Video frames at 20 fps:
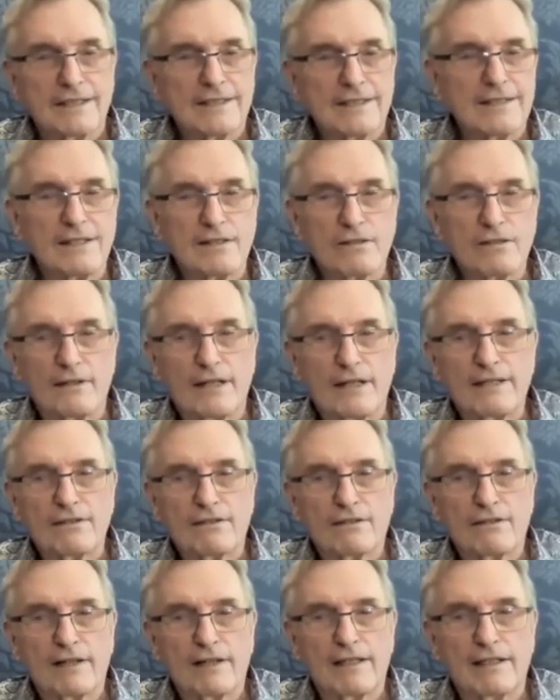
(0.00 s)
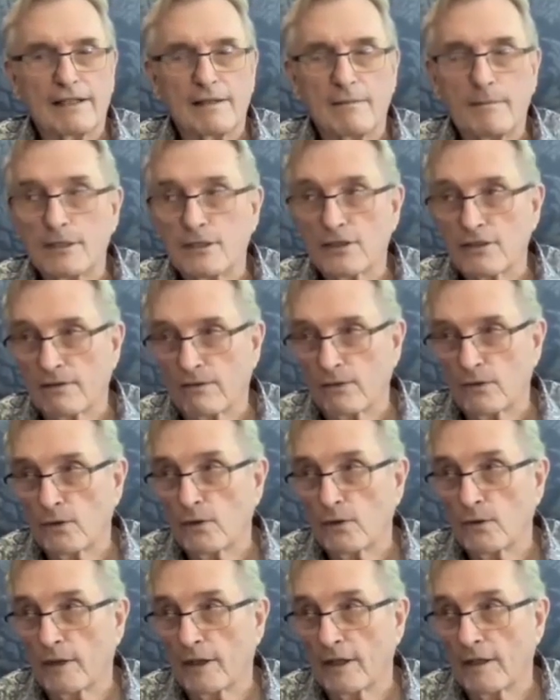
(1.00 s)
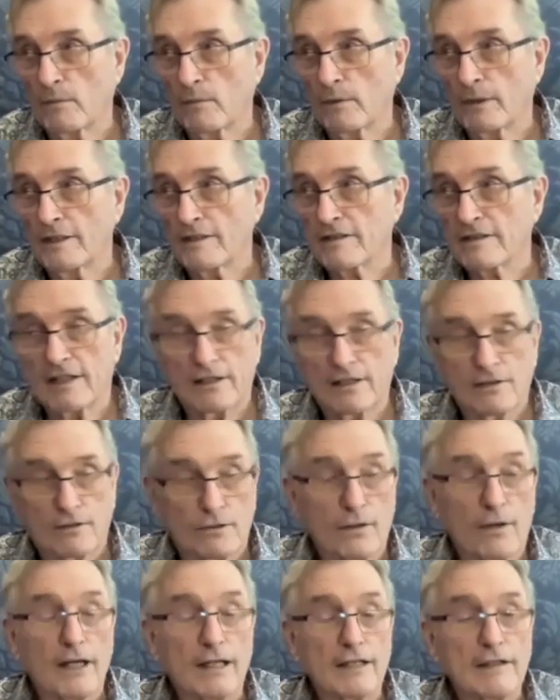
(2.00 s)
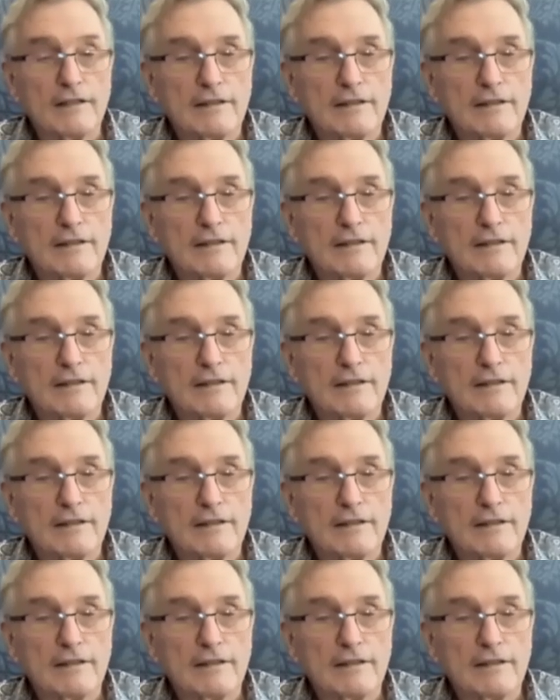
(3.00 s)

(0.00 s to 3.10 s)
Isn't it great to create an image of who you are when it's not who you are?